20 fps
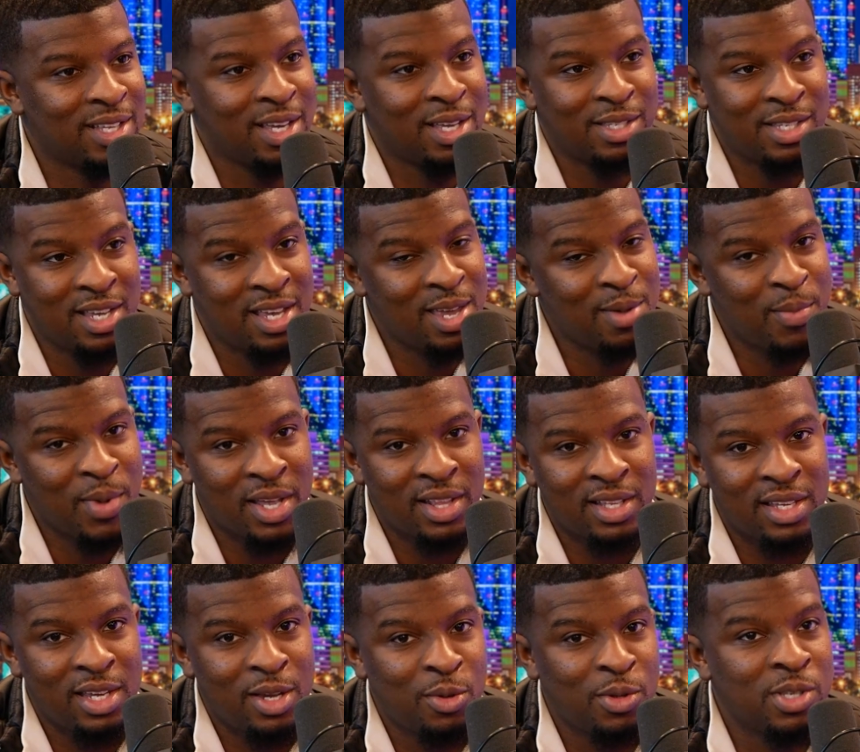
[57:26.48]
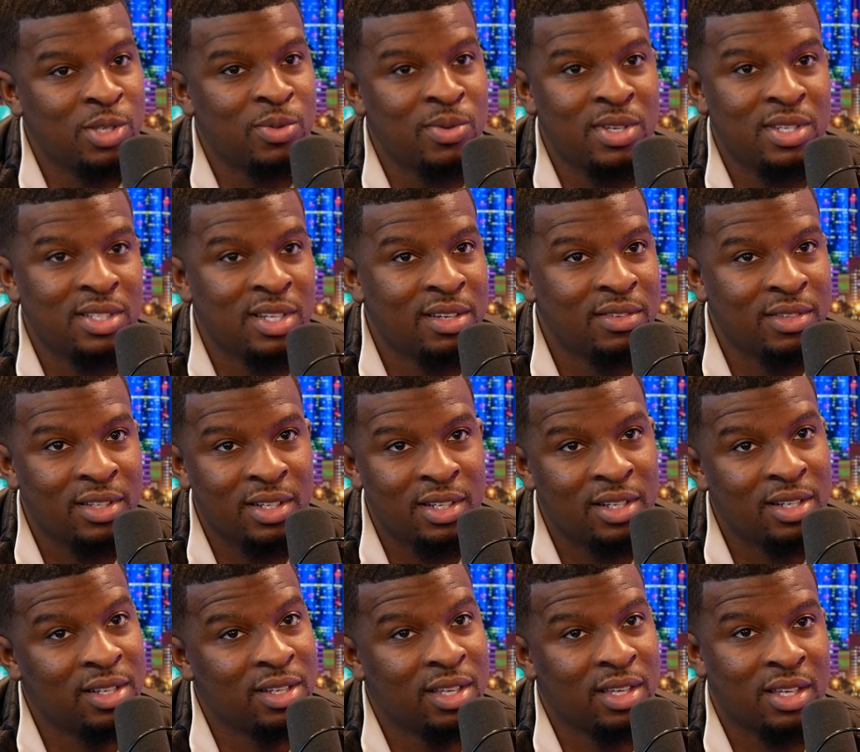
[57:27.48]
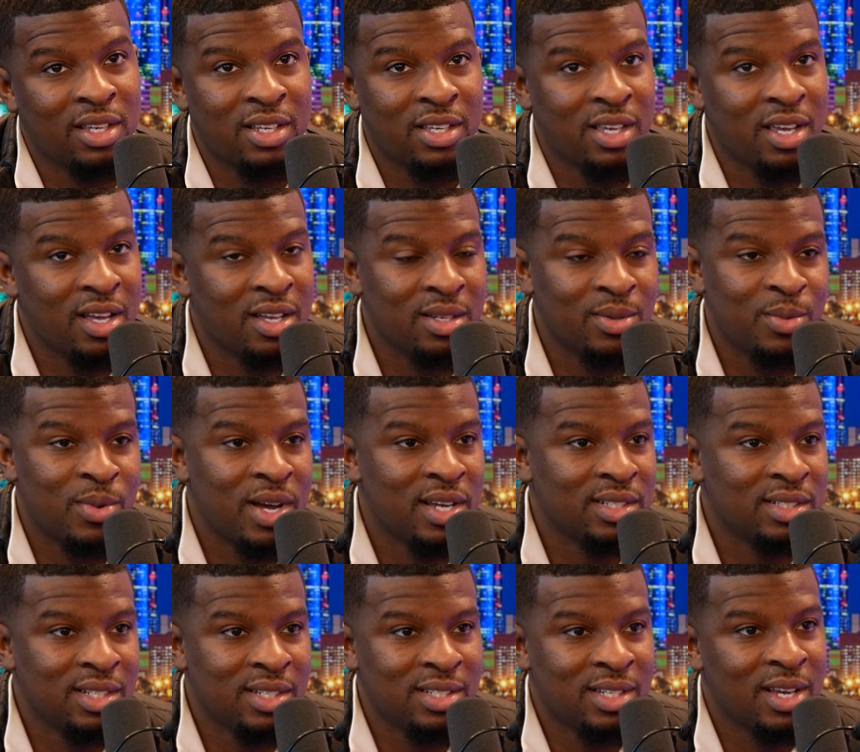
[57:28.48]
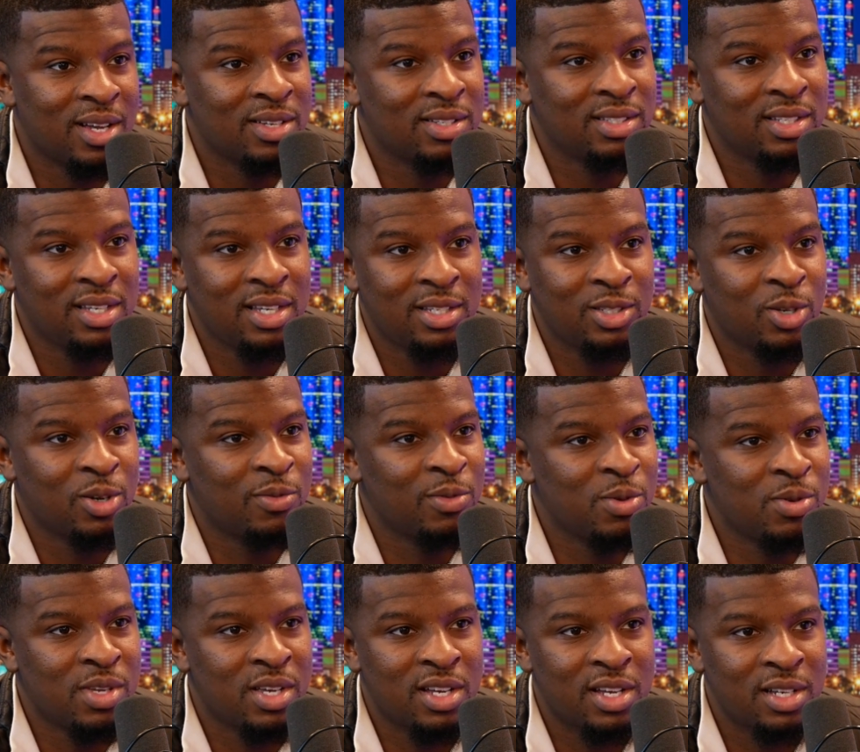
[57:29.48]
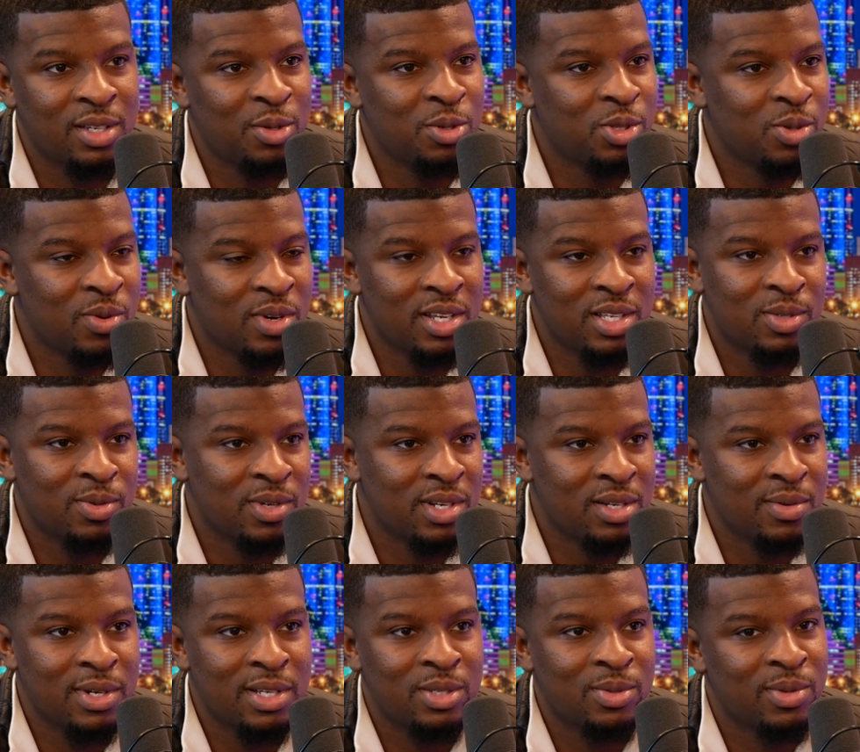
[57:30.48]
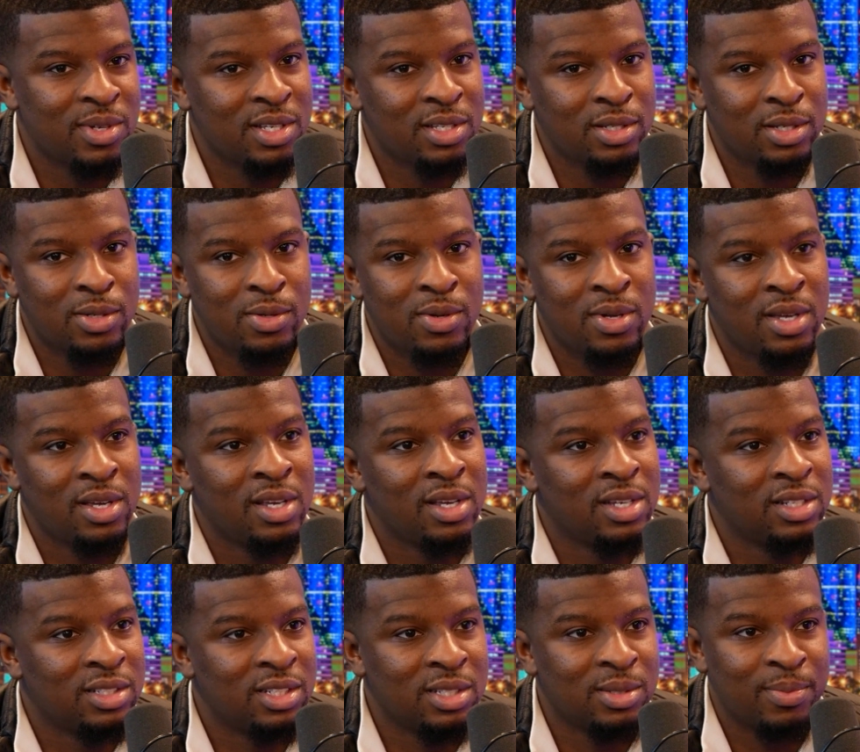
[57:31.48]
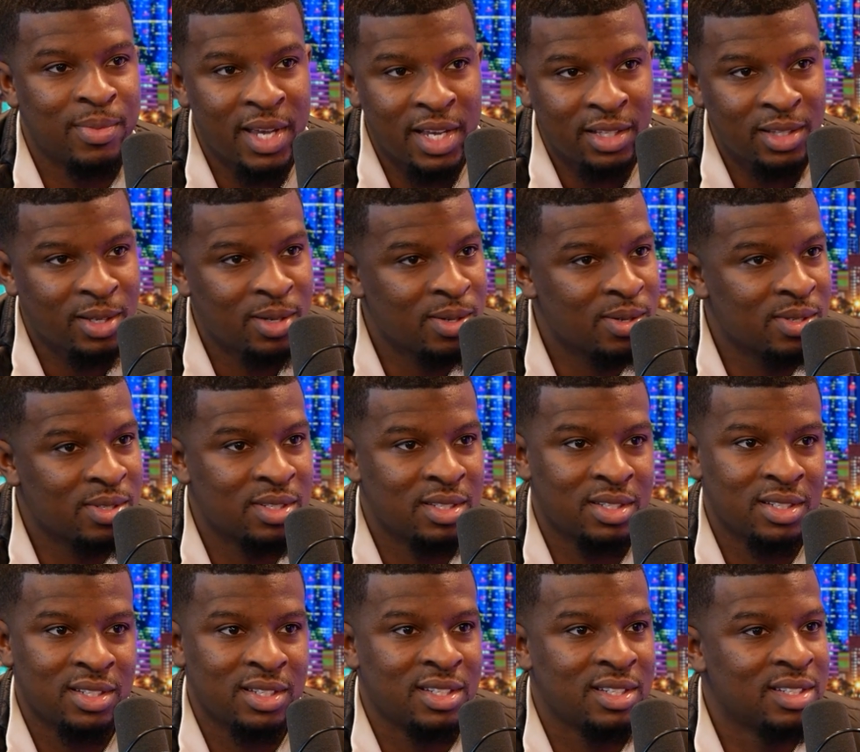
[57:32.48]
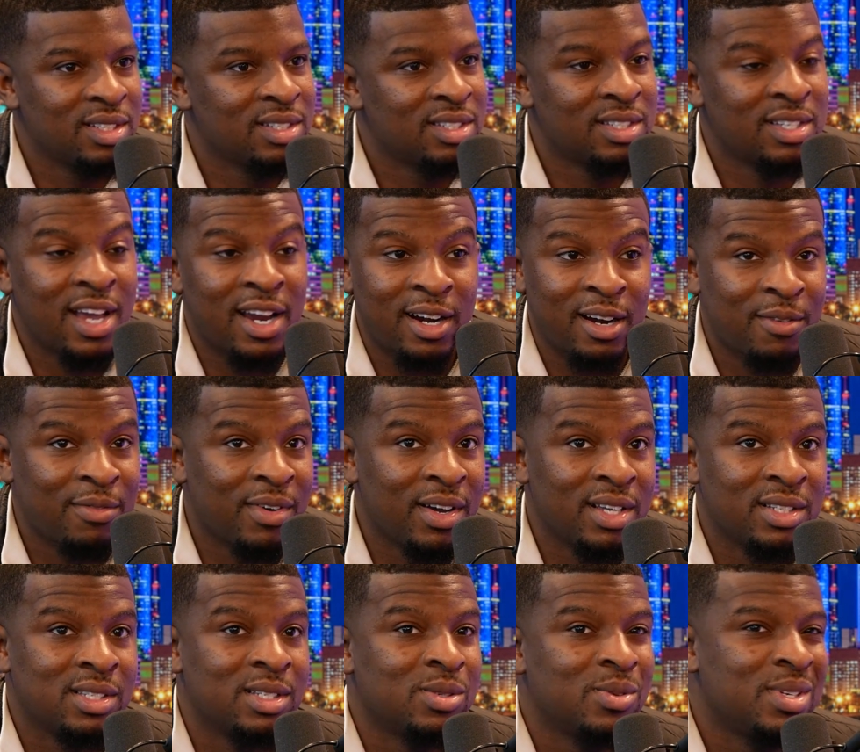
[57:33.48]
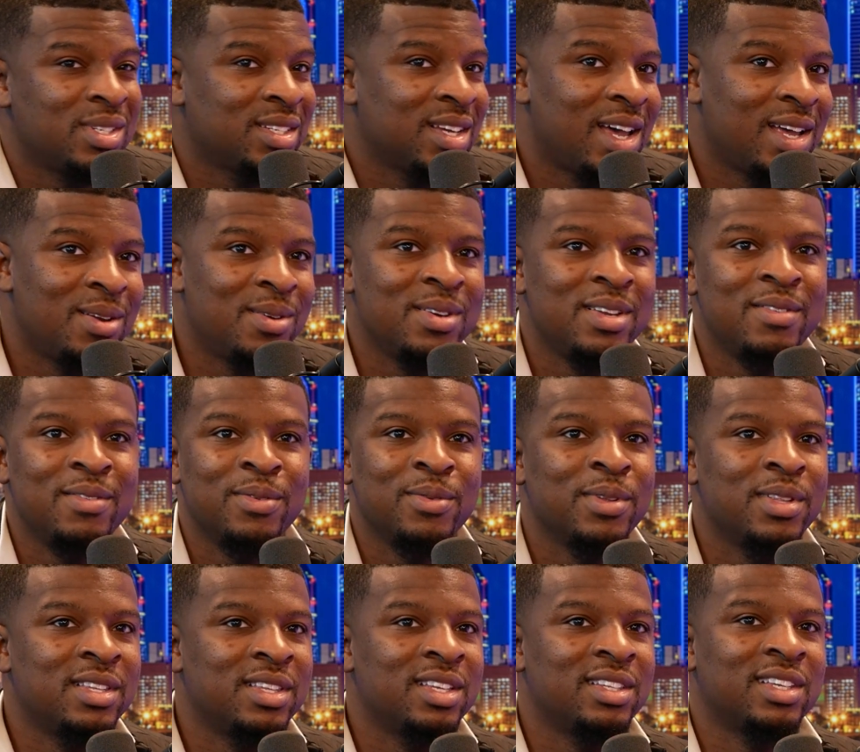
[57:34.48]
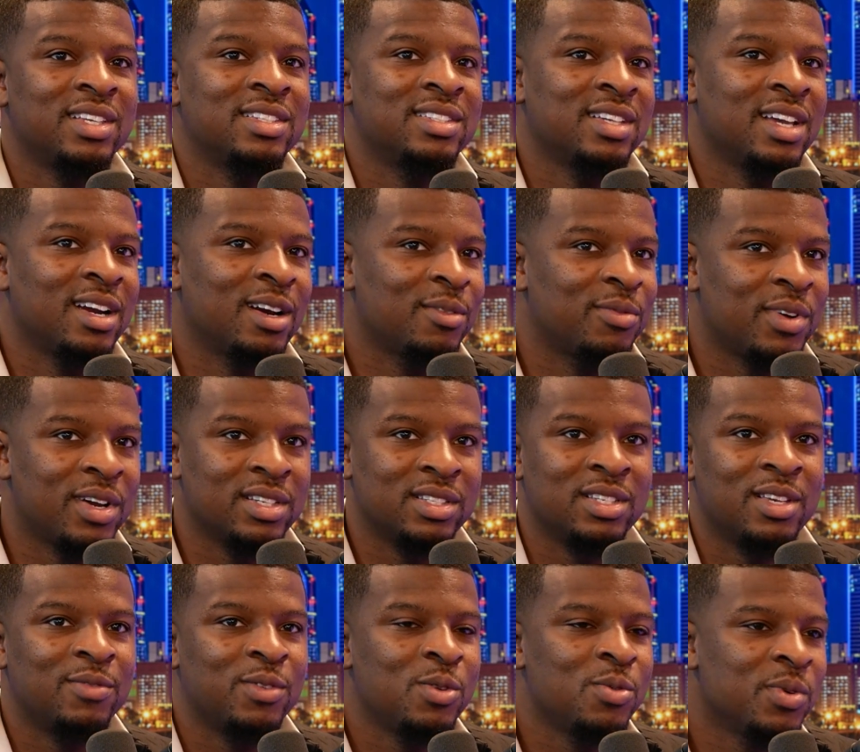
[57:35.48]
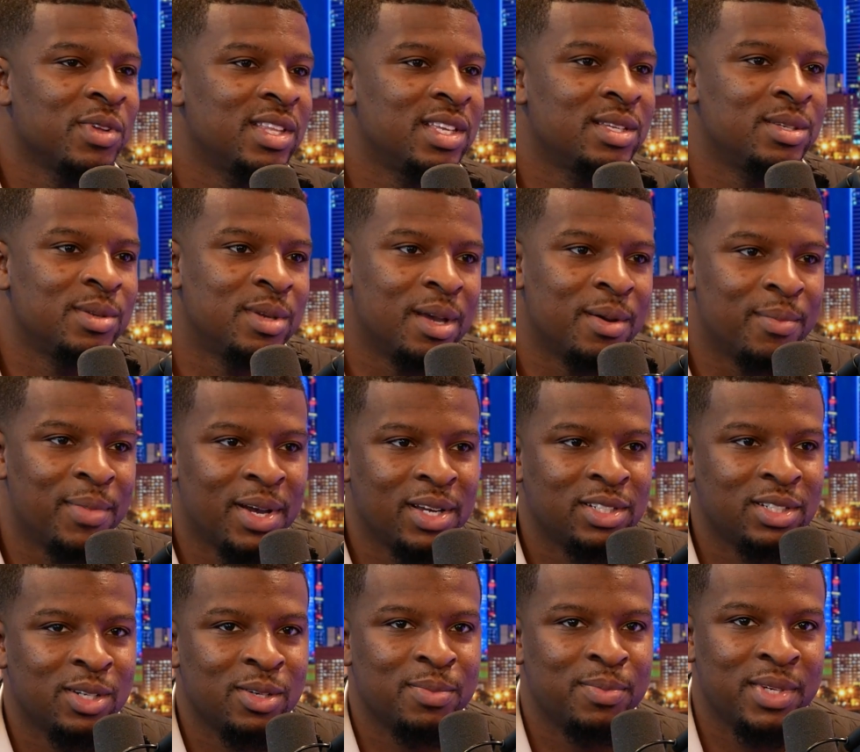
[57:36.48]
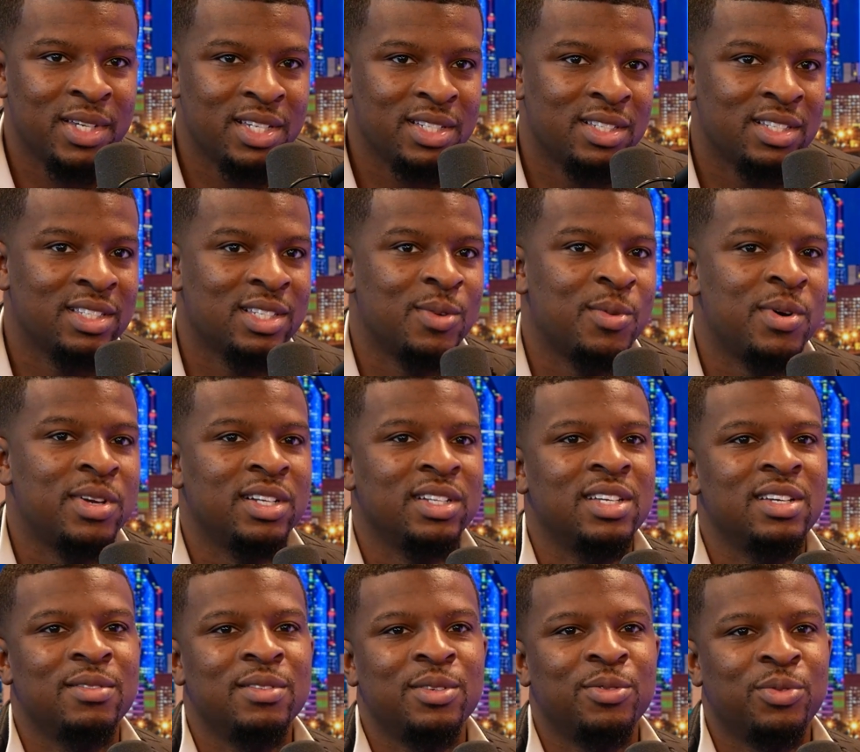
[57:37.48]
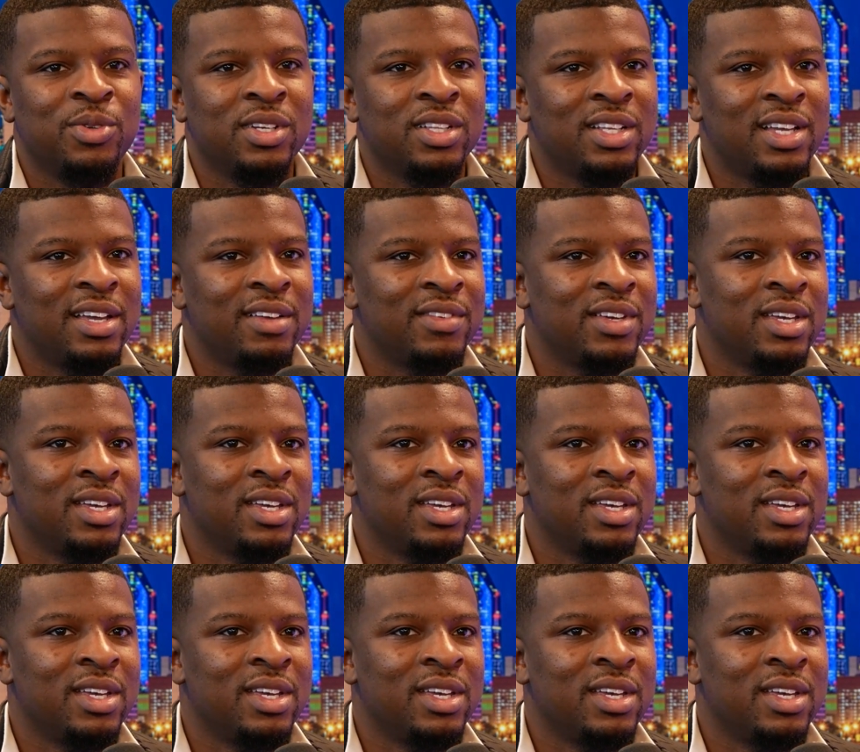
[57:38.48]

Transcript: you said, he only 27, y'all. Y'all watch this, y'all see. So if you young, you 20, 21, 22, just make those sacrifices, which I don't even really think they sacrifice. If you really about your business and want to live a free life,